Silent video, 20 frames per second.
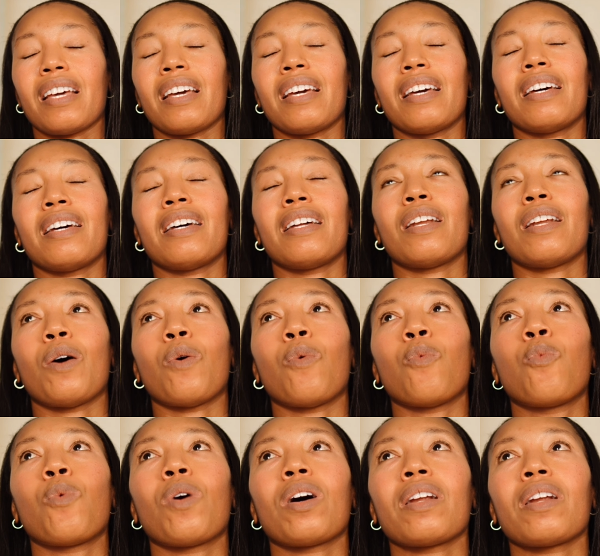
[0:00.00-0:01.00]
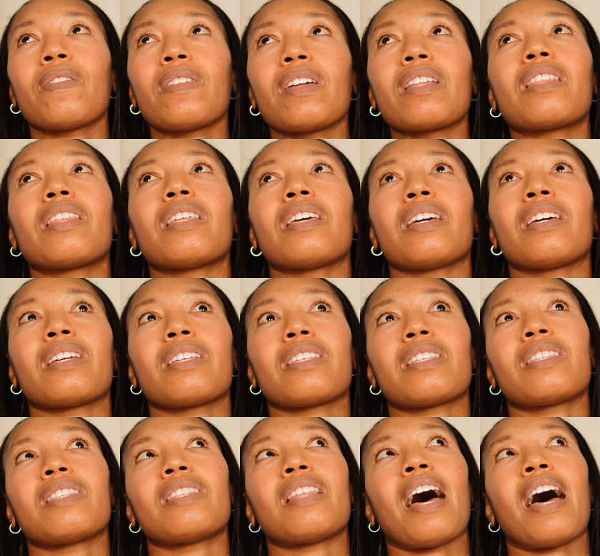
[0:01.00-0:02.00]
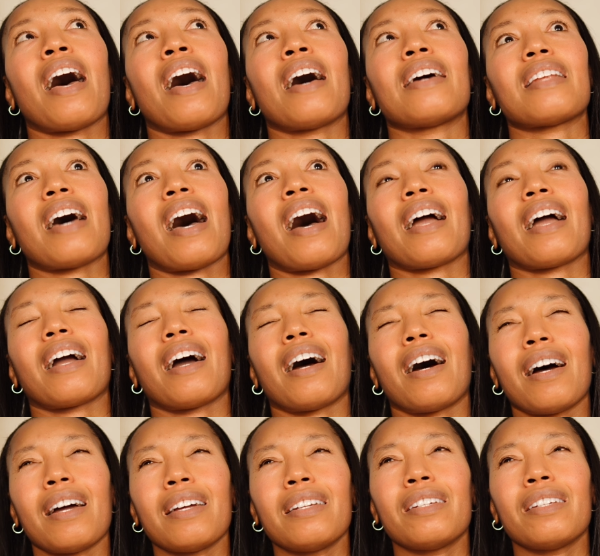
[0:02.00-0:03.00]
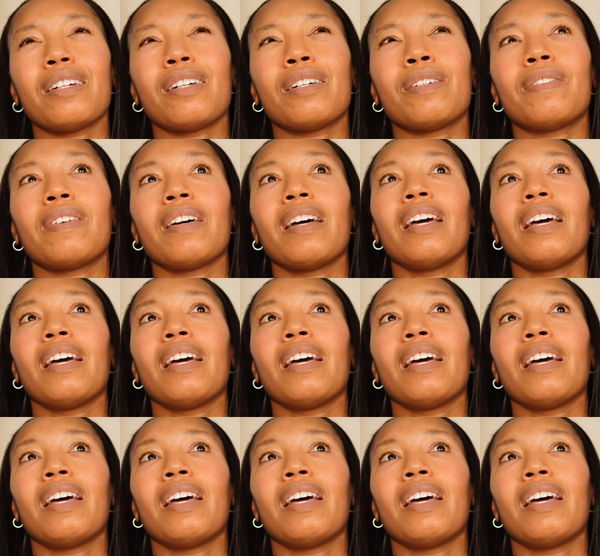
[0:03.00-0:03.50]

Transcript: And one of the things that I kind of